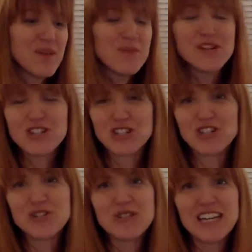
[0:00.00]
Part
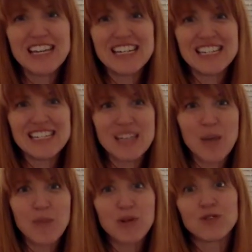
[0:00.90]
two is a
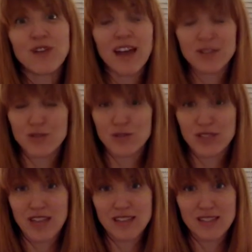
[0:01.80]
book of
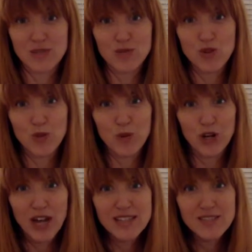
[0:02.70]
exercises. So there are
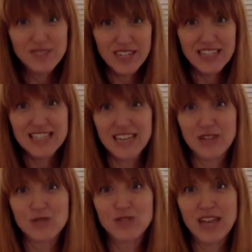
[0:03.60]
percussive dance
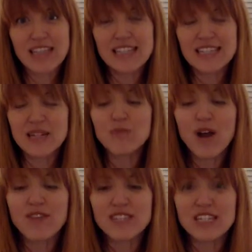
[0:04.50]
exercises and
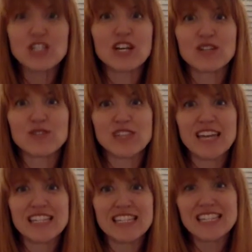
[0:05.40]
improvisation
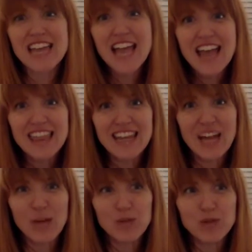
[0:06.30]
exercises that
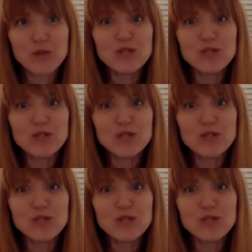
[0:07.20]
help you